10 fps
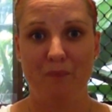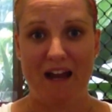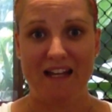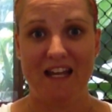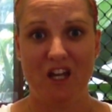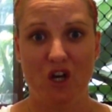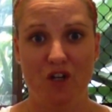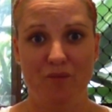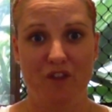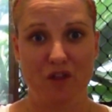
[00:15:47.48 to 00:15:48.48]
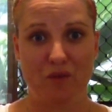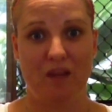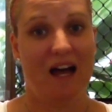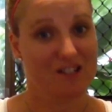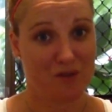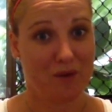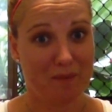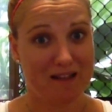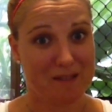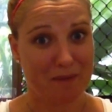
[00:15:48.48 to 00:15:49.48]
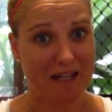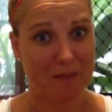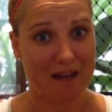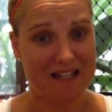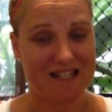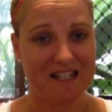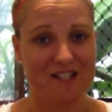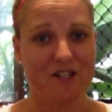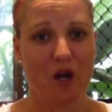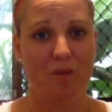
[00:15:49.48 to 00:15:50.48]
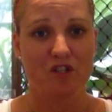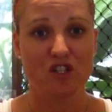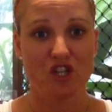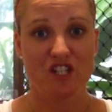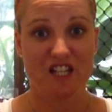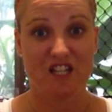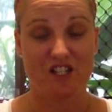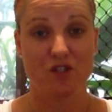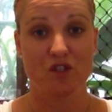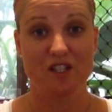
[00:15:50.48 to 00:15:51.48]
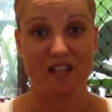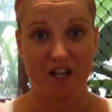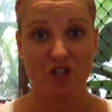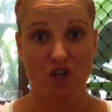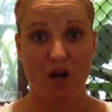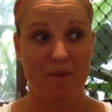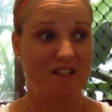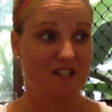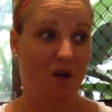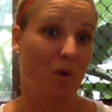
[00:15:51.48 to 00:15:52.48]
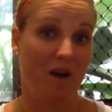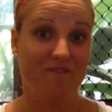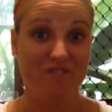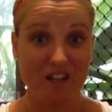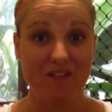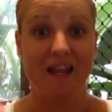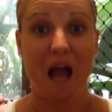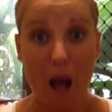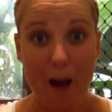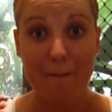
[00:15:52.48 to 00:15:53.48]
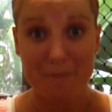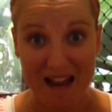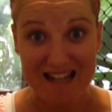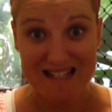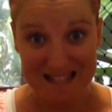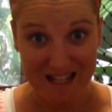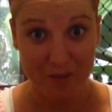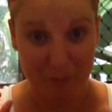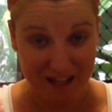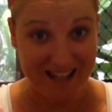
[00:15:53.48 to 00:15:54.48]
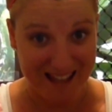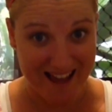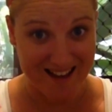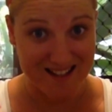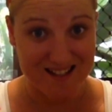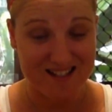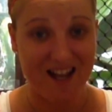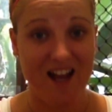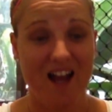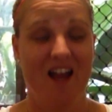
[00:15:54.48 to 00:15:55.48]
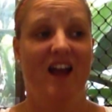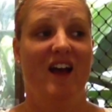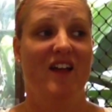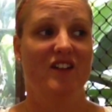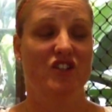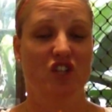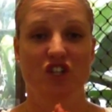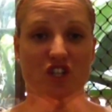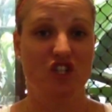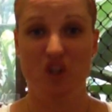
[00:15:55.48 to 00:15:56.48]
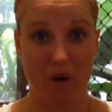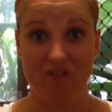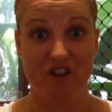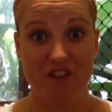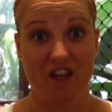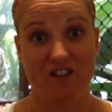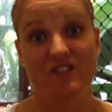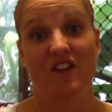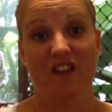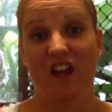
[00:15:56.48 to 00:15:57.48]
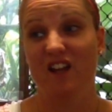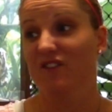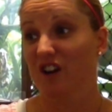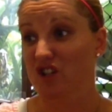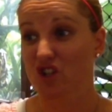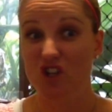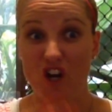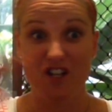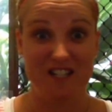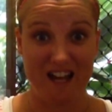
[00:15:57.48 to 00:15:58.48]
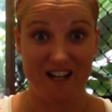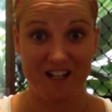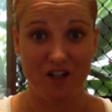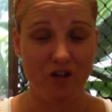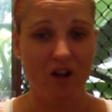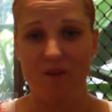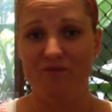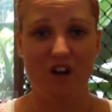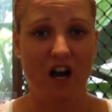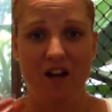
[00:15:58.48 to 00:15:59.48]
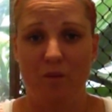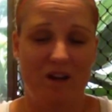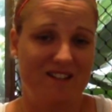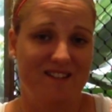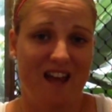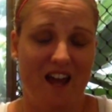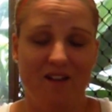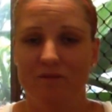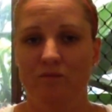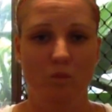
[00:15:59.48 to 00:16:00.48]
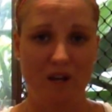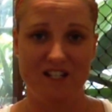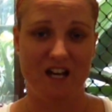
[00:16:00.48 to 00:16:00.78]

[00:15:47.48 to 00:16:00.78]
banking on the last 3 months being amazing, so I'm just using this second trimester where I'm feeling amazing PS to just do everything. So then if I do go downhill, I'm fine, we're set, we're